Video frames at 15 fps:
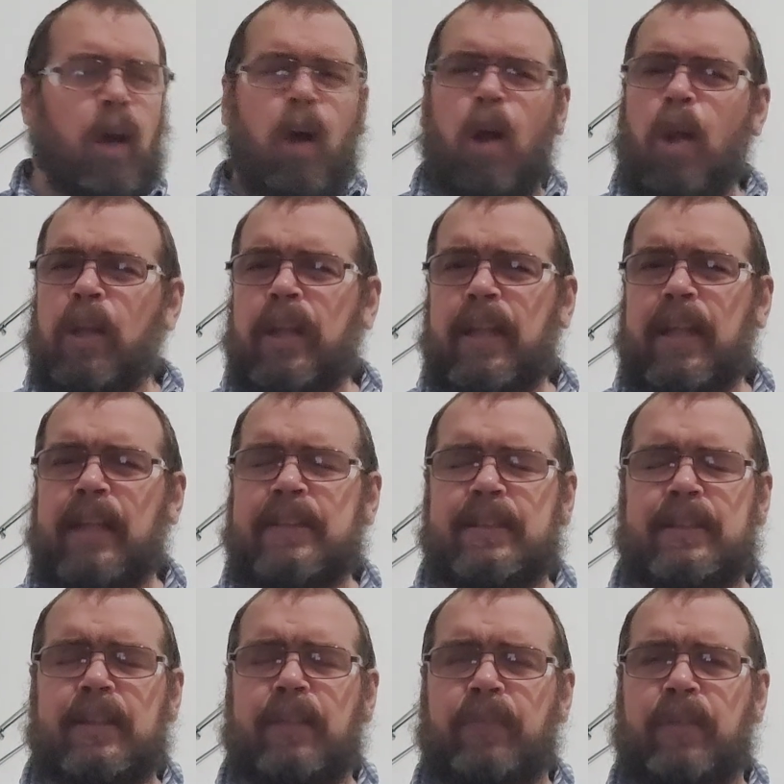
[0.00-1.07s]
All of that
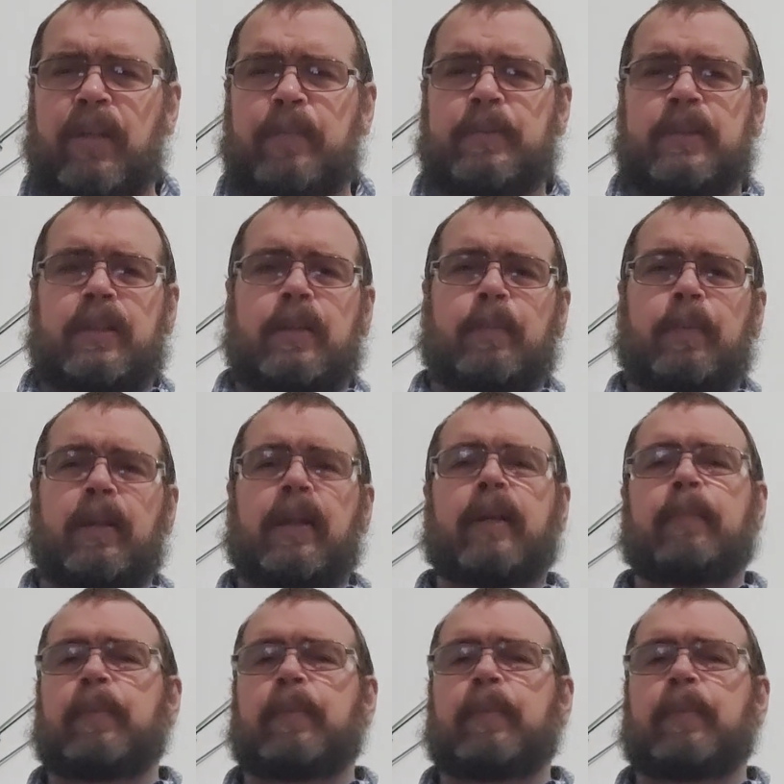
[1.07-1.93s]
stuff comes into play.